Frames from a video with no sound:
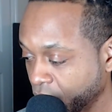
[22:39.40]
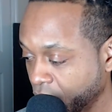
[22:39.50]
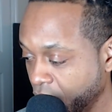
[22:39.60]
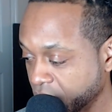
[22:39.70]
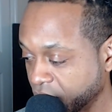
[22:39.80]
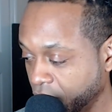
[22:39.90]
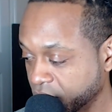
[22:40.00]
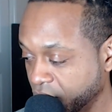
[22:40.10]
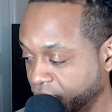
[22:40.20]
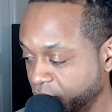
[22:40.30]

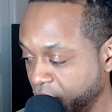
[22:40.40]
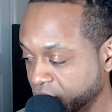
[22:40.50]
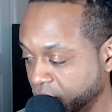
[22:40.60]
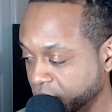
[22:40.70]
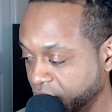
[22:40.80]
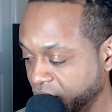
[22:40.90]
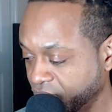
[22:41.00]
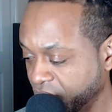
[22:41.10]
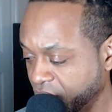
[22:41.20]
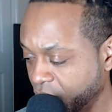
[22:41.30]

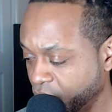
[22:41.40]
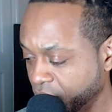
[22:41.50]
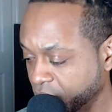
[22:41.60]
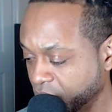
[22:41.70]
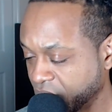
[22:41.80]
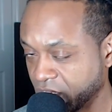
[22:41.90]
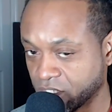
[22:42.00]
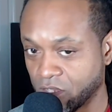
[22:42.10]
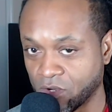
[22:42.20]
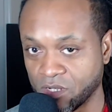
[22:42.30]
TV, and I wonder what they're
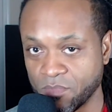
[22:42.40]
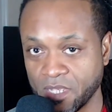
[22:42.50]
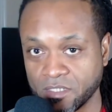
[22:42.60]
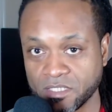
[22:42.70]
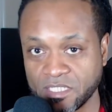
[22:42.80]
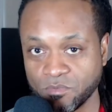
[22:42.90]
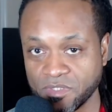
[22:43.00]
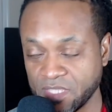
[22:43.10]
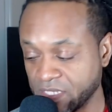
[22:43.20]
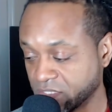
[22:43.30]
talking about, to see what
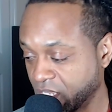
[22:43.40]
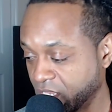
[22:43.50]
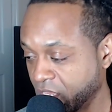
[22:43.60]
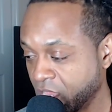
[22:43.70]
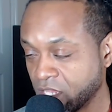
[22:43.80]
they say.